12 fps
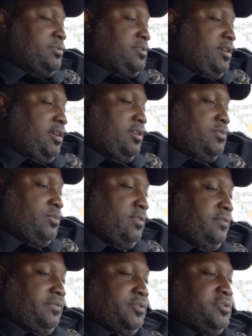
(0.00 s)
two tickets,
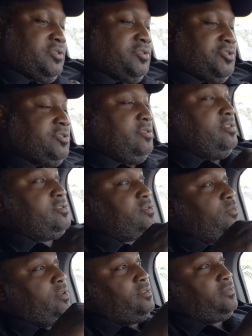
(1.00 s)
one's for the insurance,
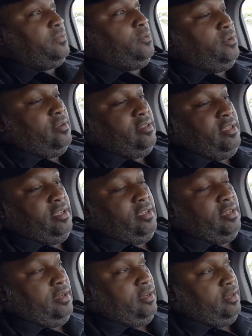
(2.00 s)
one's for
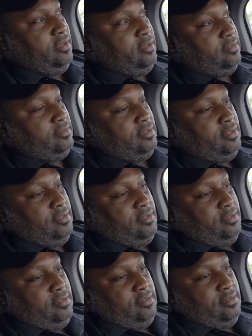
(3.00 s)
the uh,
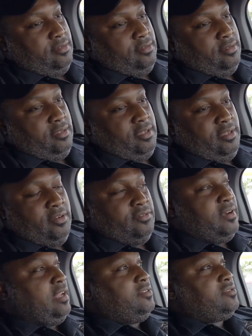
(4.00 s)
the no
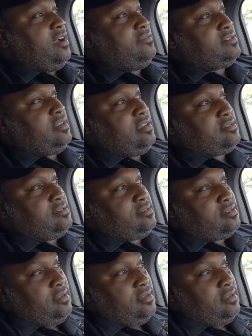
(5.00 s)
valid driver's license.